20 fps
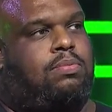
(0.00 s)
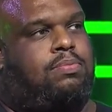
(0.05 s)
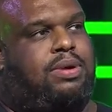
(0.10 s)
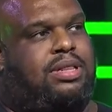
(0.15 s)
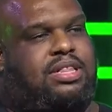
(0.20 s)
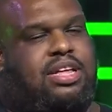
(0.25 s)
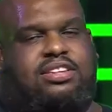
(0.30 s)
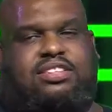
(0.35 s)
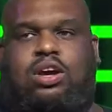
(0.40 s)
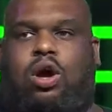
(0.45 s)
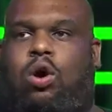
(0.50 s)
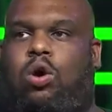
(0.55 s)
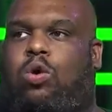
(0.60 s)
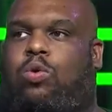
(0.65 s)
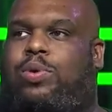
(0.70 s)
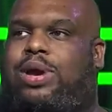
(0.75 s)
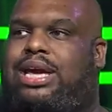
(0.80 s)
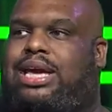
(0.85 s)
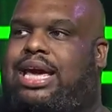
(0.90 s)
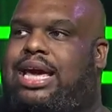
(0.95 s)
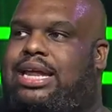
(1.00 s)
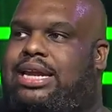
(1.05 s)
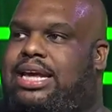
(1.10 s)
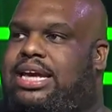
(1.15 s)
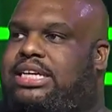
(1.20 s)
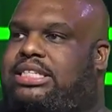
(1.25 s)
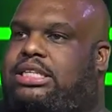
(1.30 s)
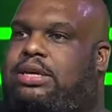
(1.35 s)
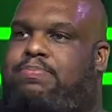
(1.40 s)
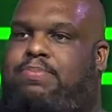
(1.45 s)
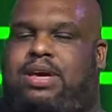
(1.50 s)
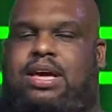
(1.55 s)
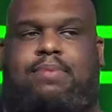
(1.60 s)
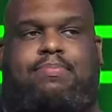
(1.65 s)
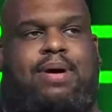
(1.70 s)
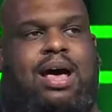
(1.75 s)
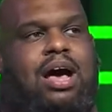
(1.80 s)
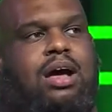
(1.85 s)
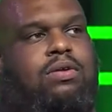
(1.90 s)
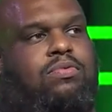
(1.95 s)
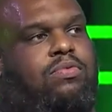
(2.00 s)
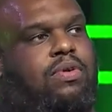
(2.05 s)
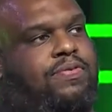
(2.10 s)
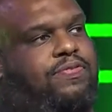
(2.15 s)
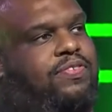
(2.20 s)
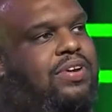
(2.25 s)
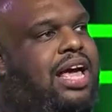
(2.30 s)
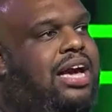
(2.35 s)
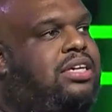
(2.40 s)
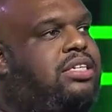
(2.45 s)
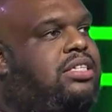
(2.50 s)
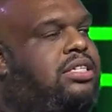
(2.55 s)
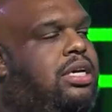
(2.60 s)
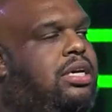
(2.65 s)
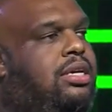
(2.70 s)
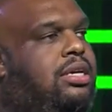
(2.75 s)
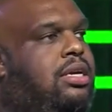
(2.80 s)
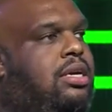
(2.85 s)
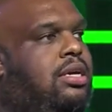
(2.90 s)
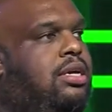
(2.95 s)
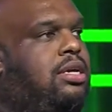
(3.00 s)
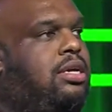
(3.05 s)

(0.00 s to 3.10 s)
But this whole weekend needs to be about reflection